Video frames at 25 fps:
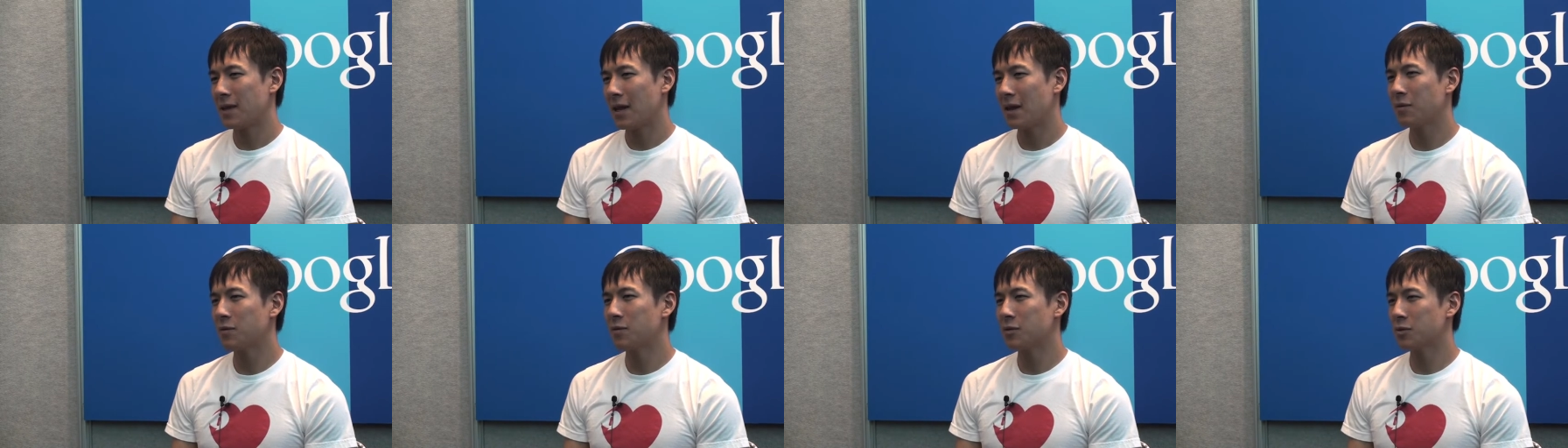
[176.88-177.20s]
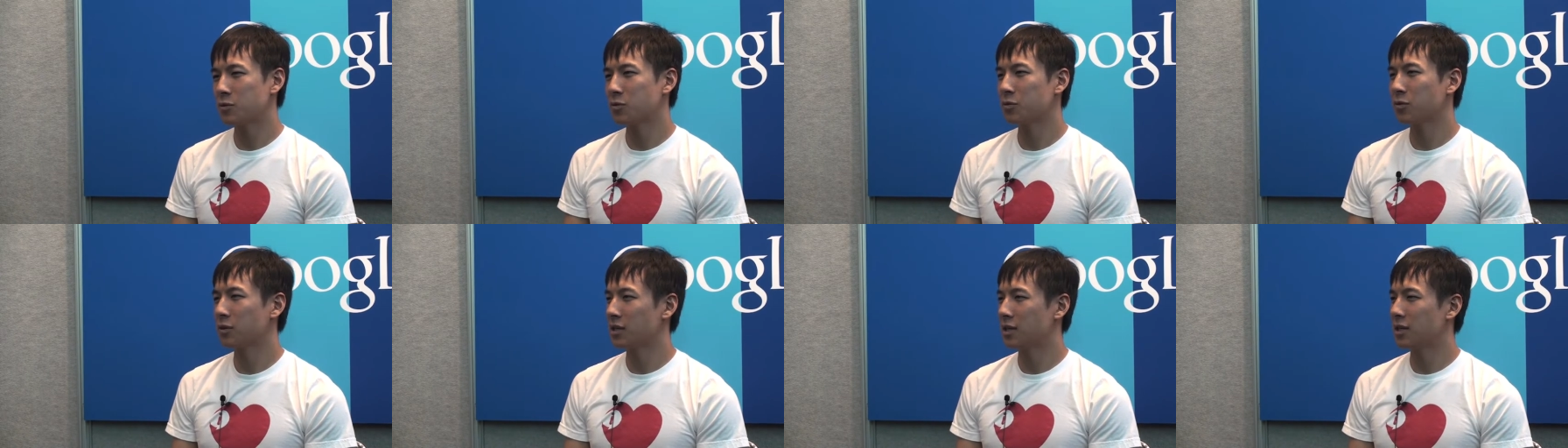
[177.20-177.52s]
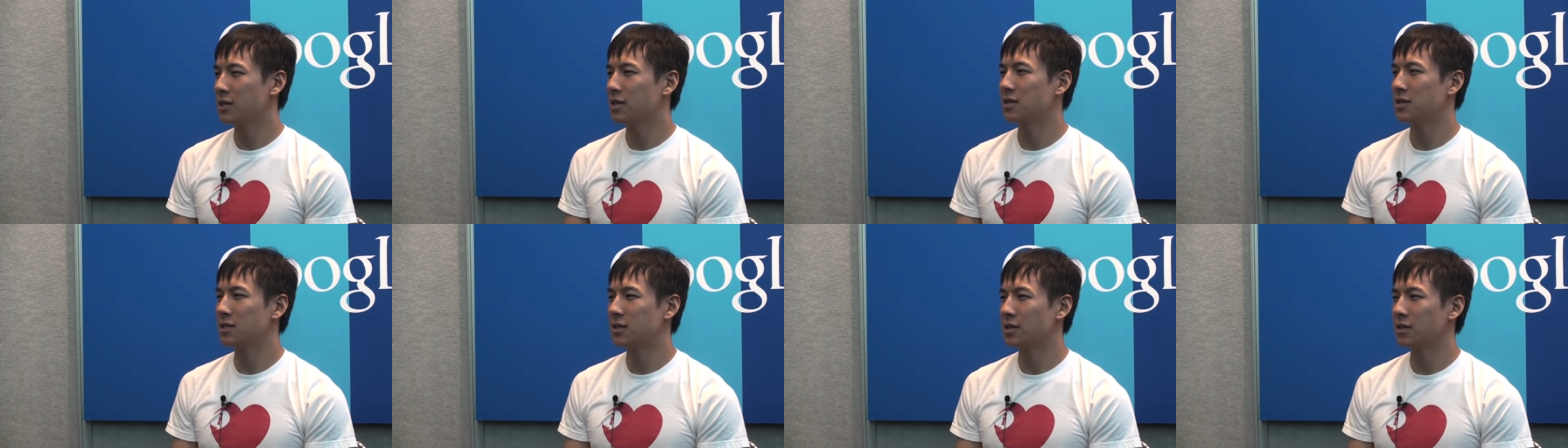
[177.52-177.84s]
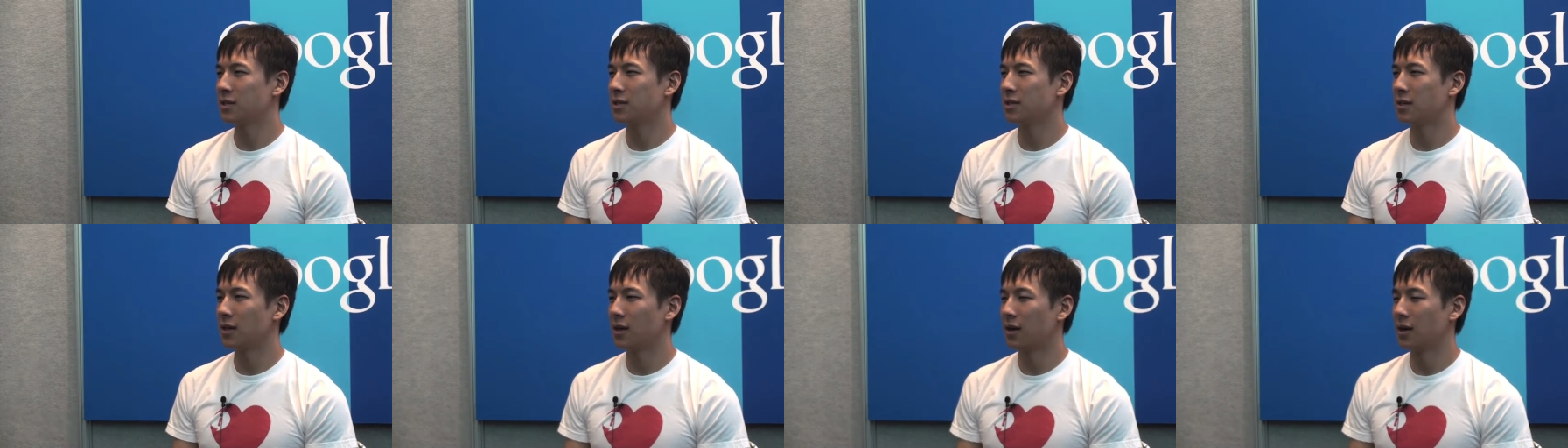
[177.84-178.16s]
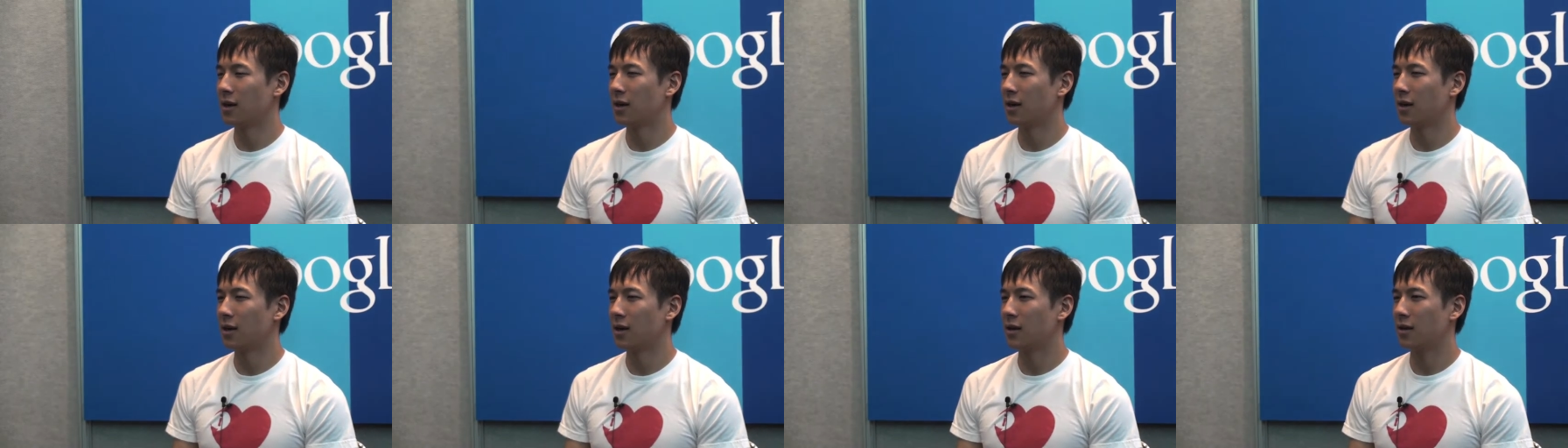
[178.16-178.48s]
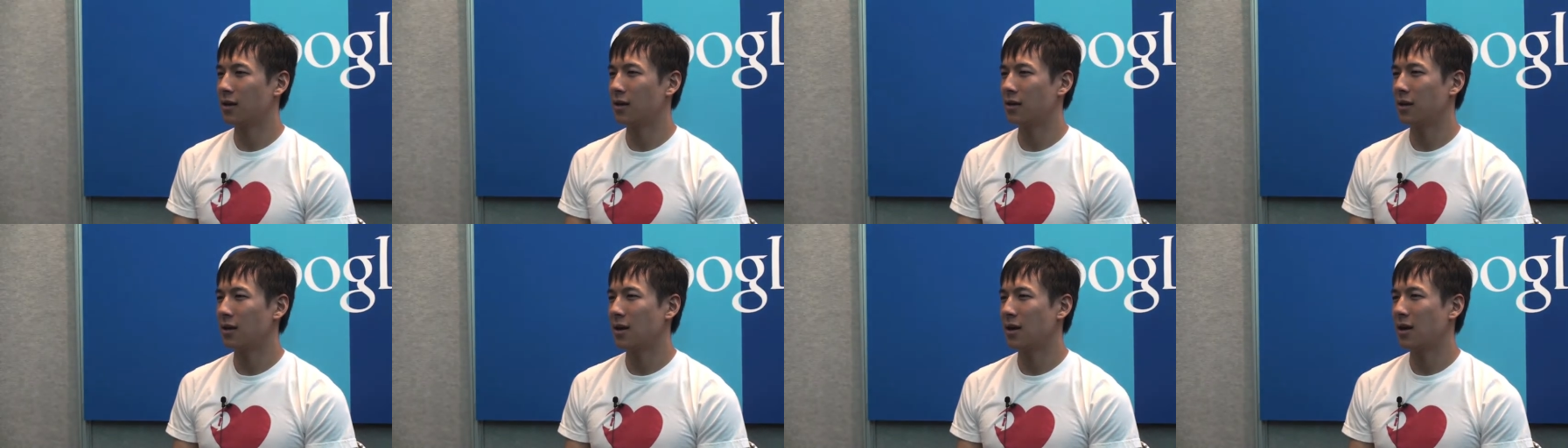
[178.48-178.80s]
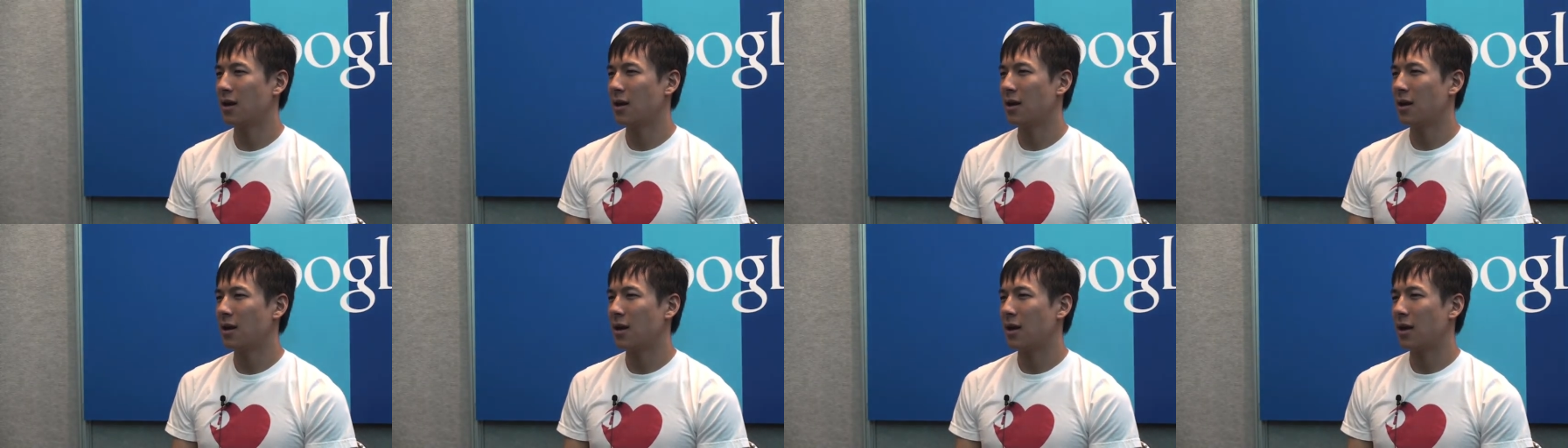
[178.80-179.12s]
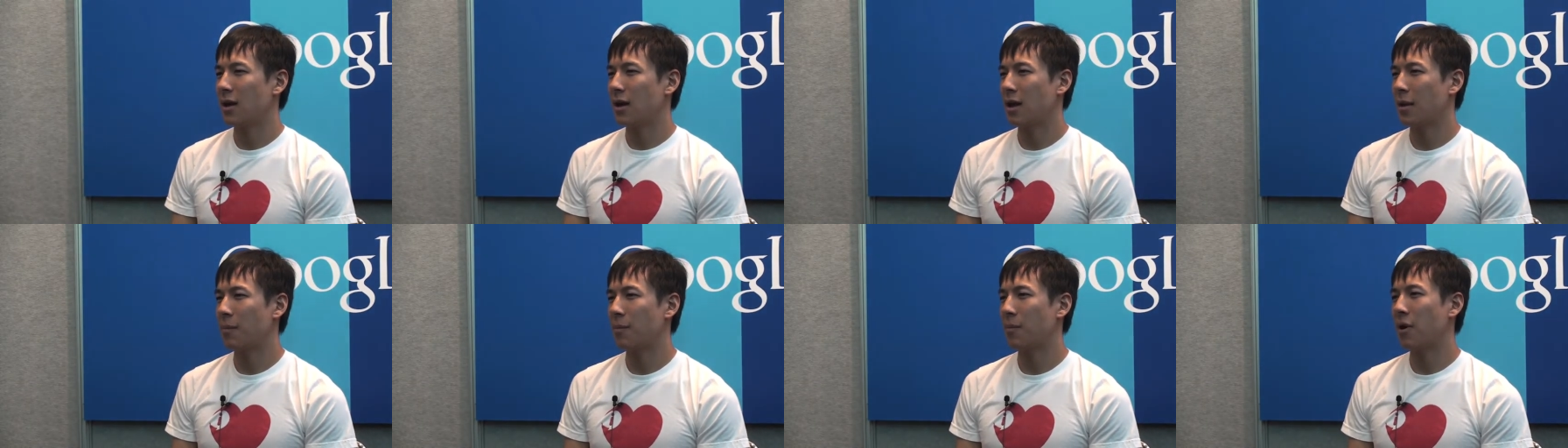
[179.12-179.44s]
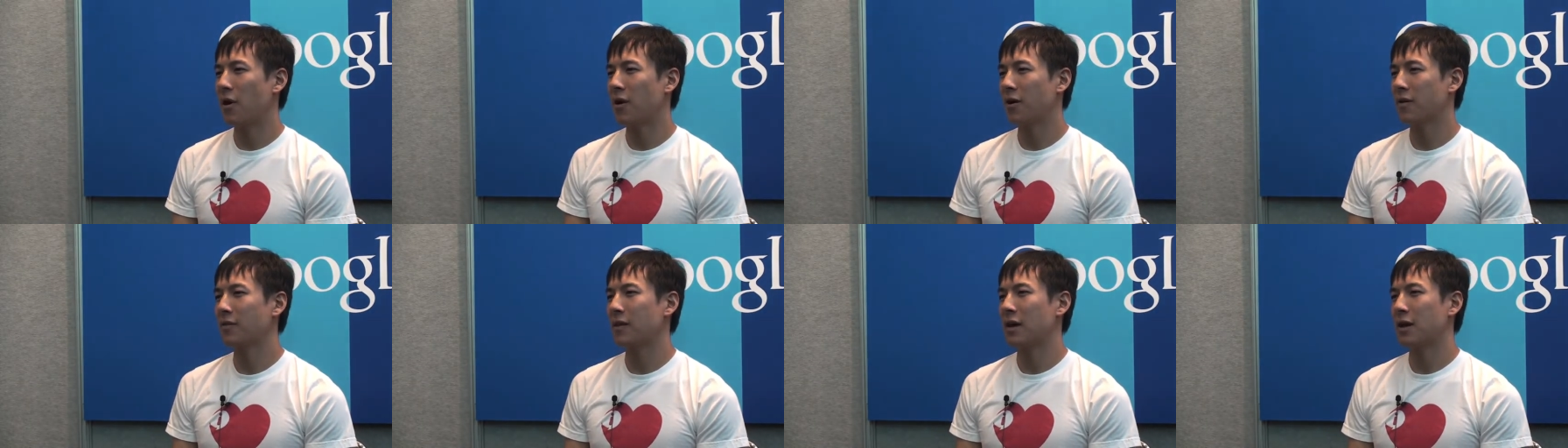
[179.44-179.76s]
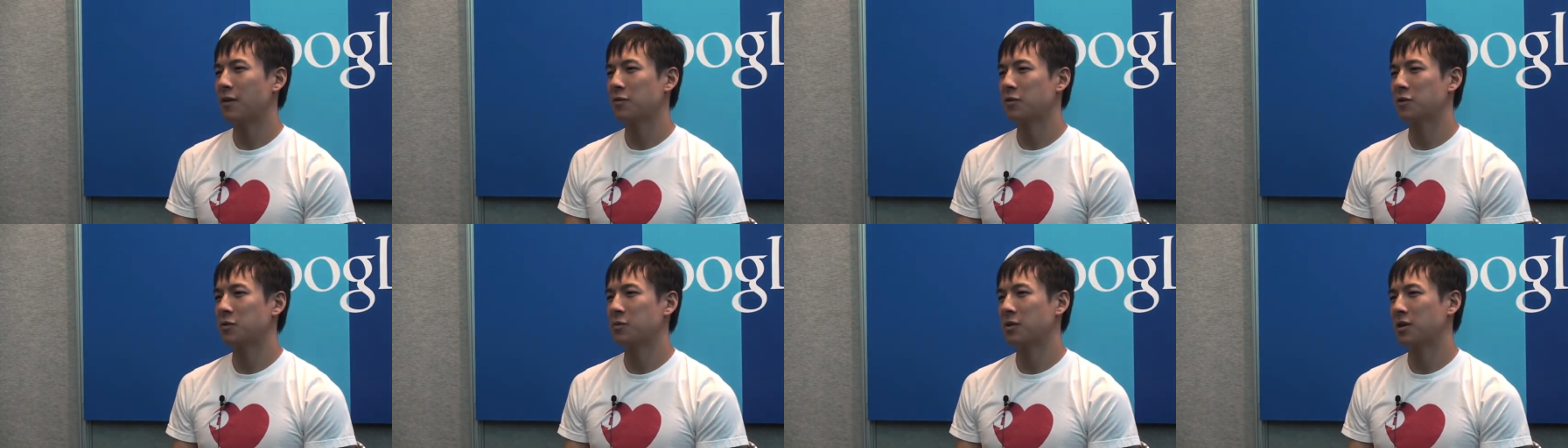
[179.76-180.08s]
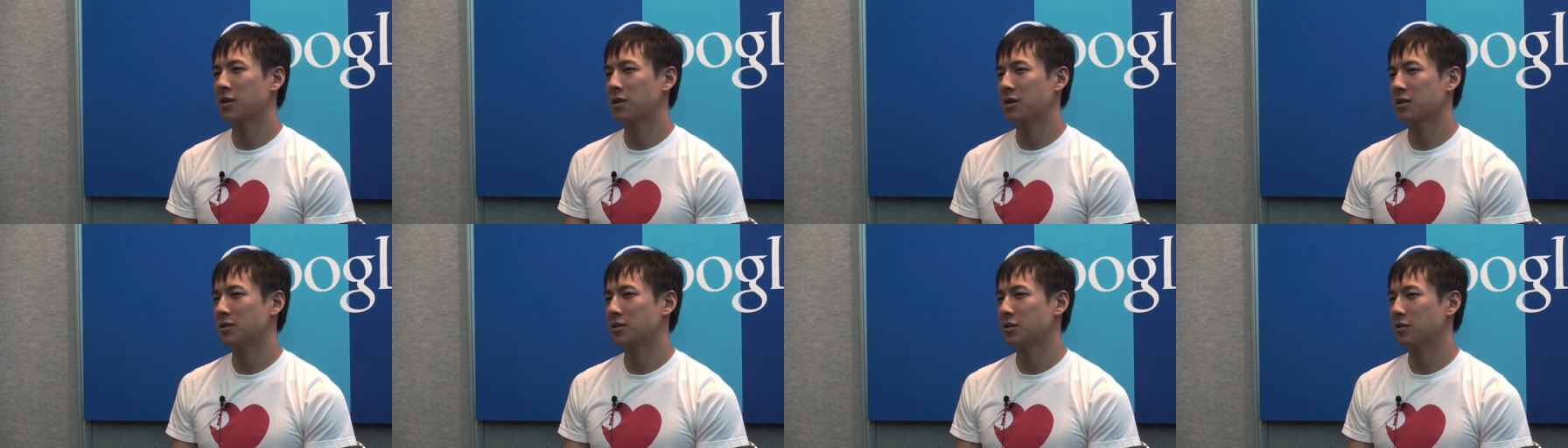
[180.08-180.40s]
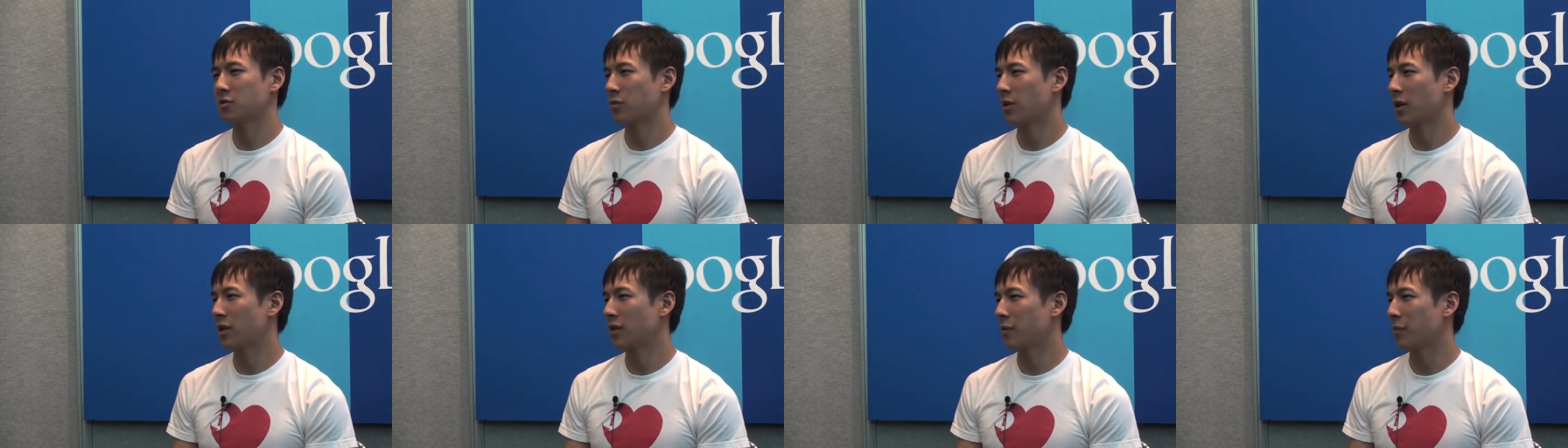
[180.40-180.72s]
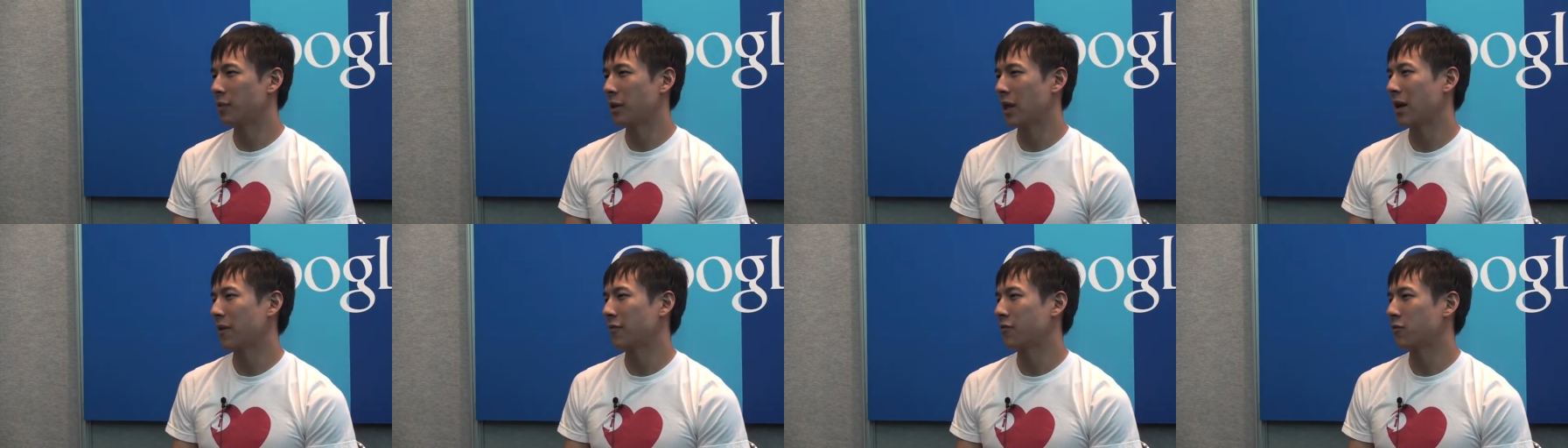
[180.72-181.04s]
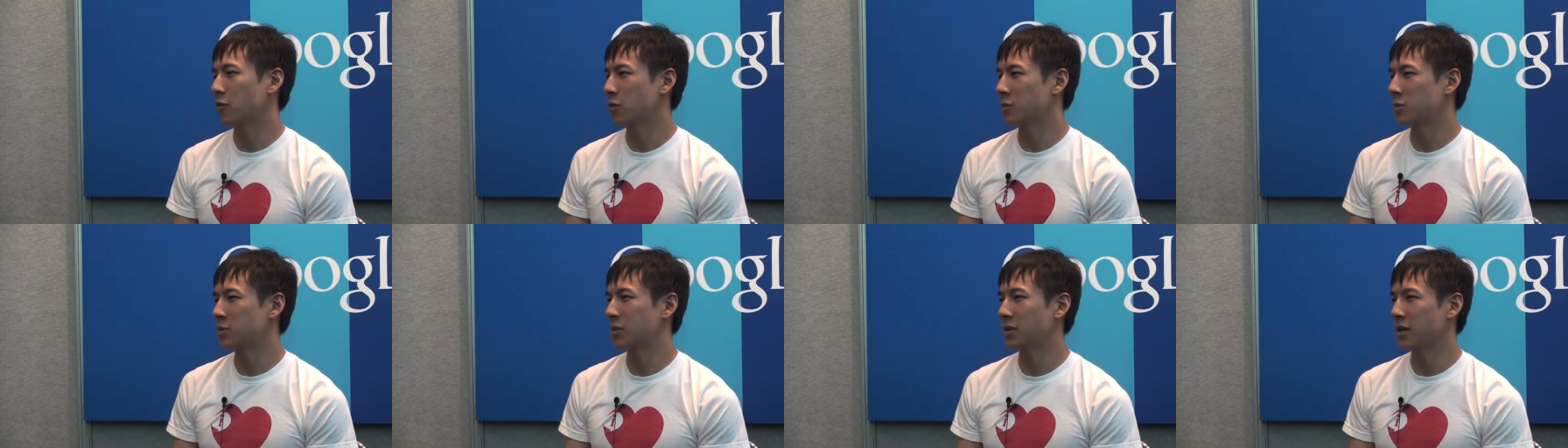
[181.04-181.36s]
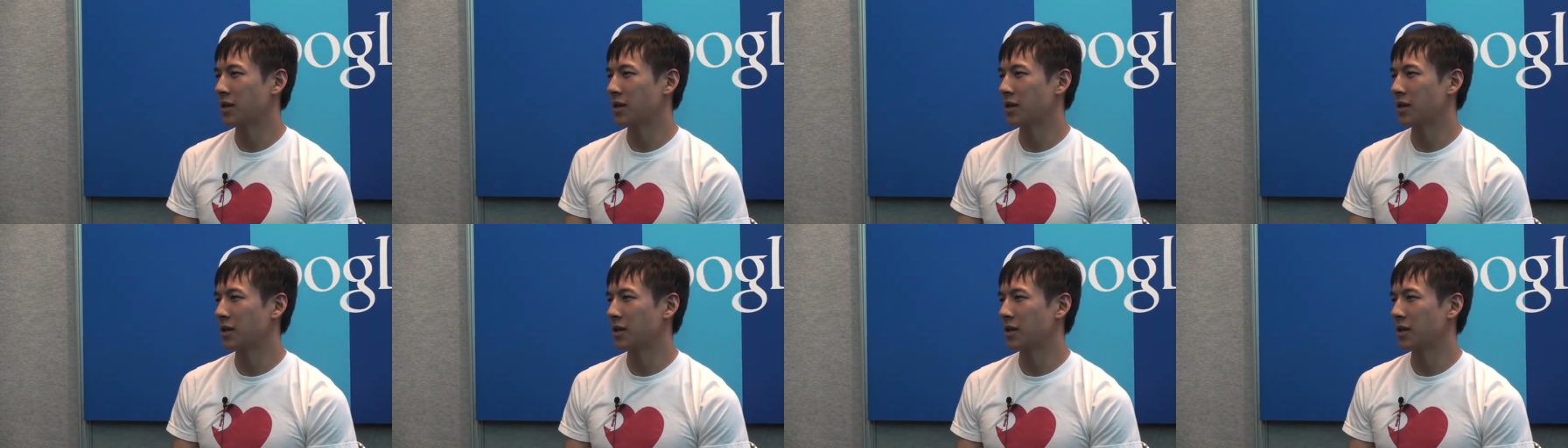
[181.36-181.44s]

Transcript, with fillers: That was really easy. Uh, and part of that was because of the way the platform's